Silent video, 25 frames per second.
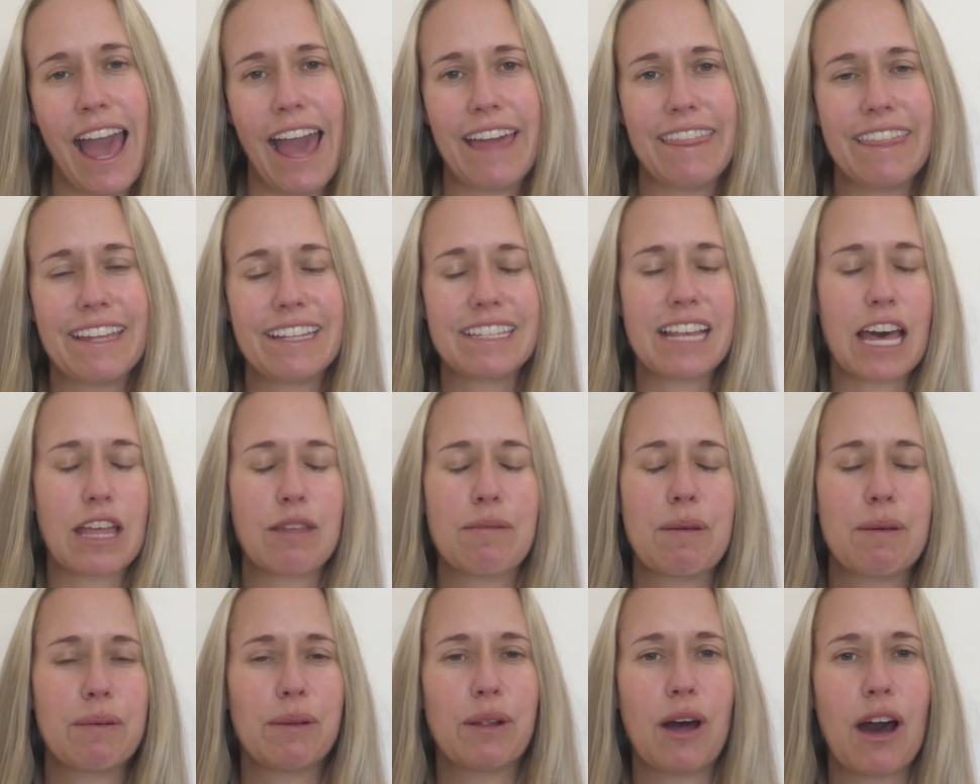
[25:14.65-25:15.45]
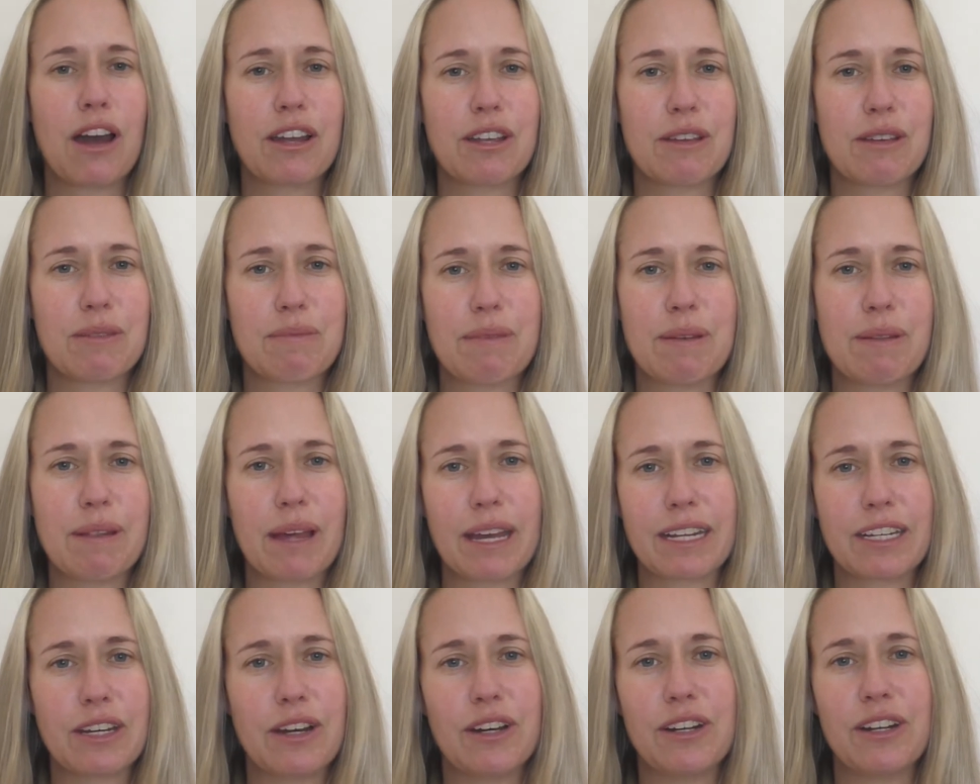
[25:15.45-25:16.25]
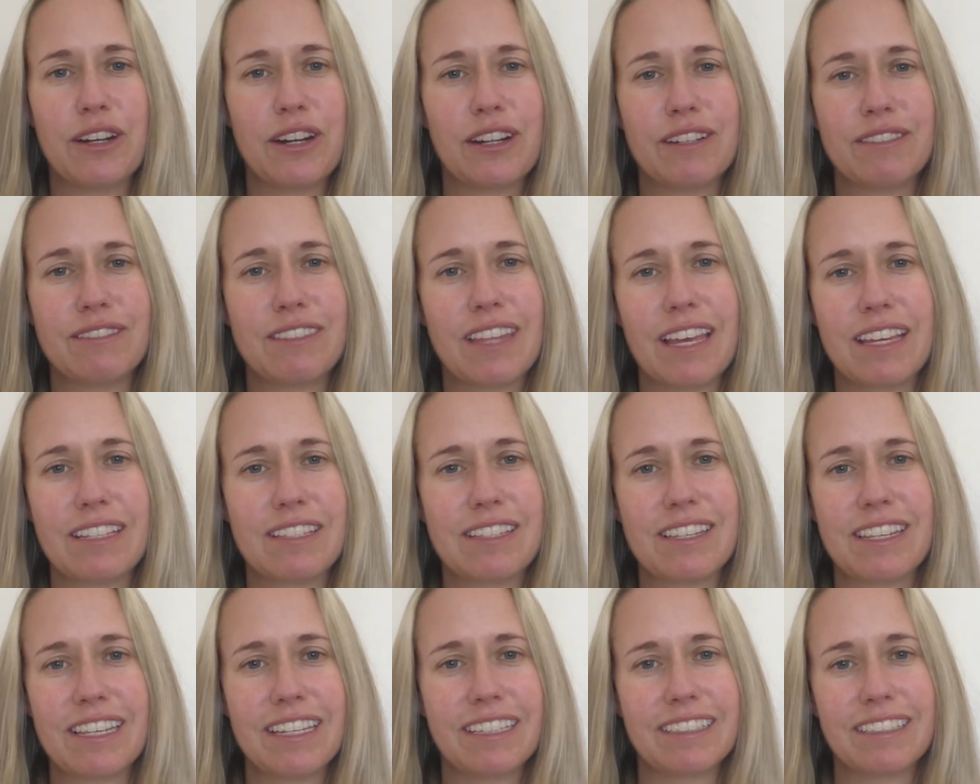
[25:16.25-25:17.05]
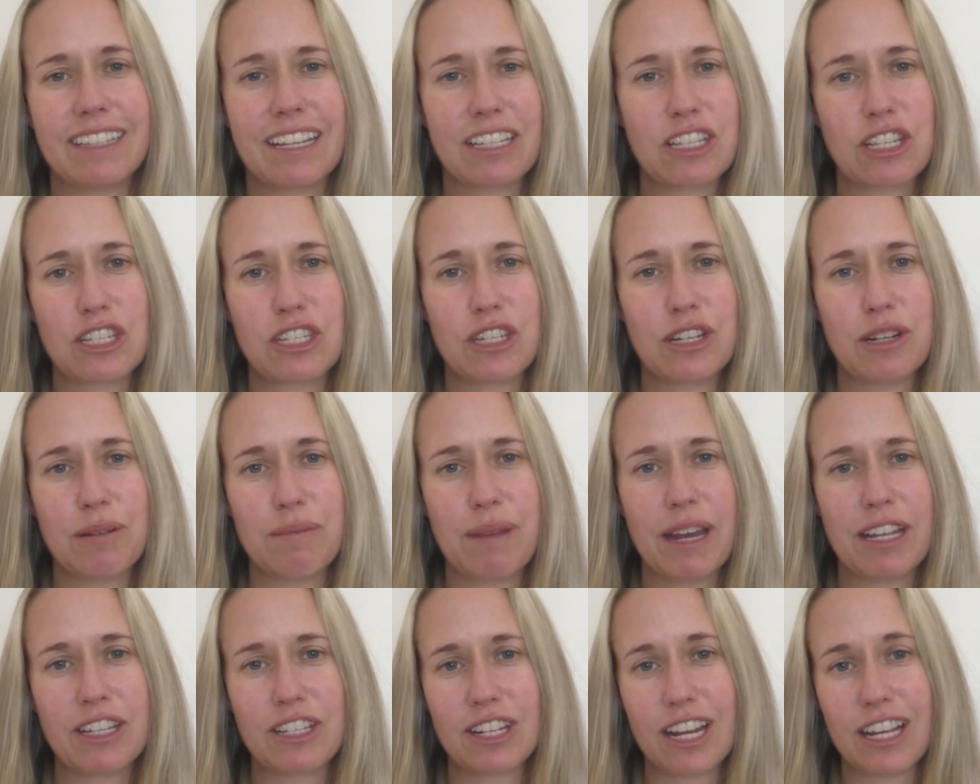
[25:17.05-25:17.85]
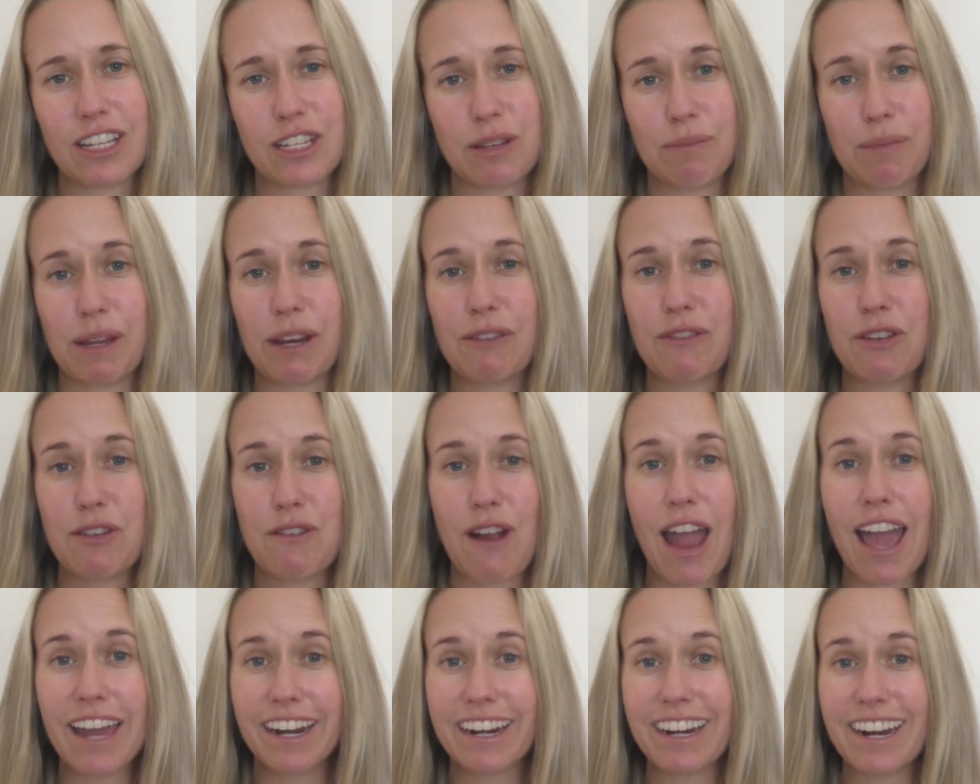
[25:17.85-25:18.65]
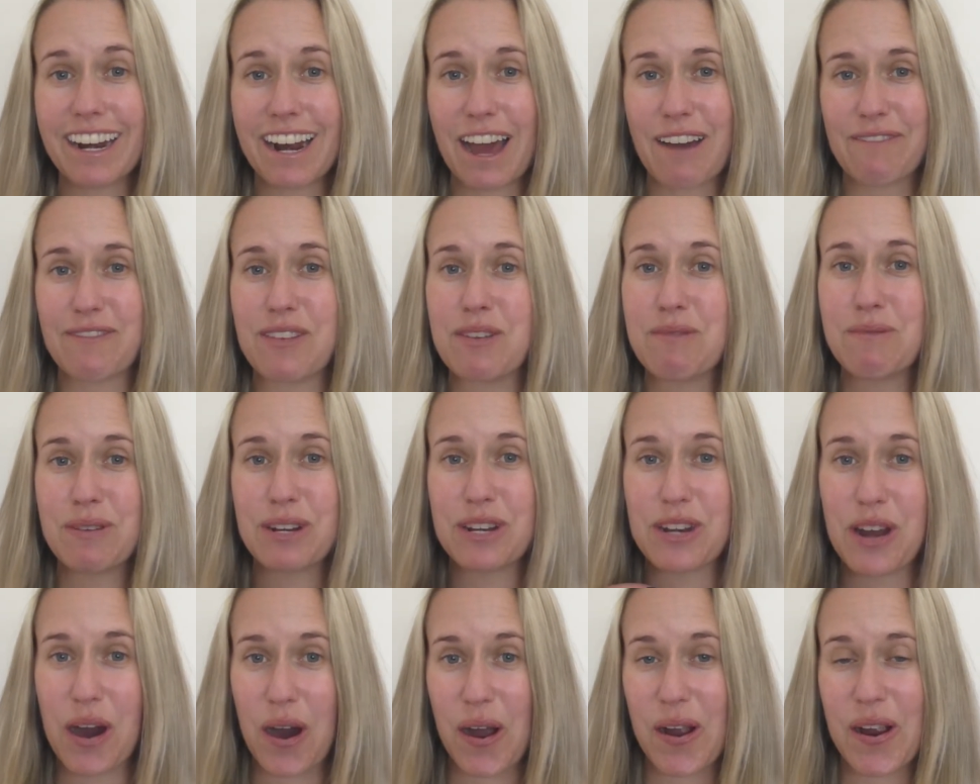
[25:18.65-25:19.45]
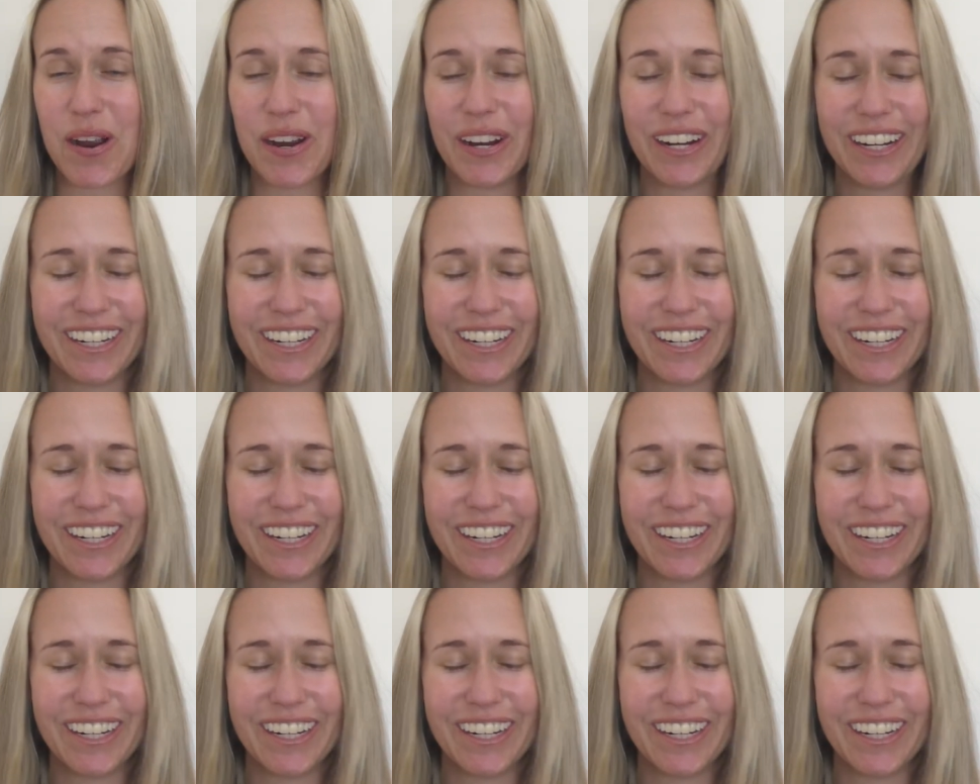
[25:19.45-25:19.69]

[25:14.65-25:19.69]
And then other people argue with me like, no, Tegan, that's just your imagination. But if you ran it enough, you would know.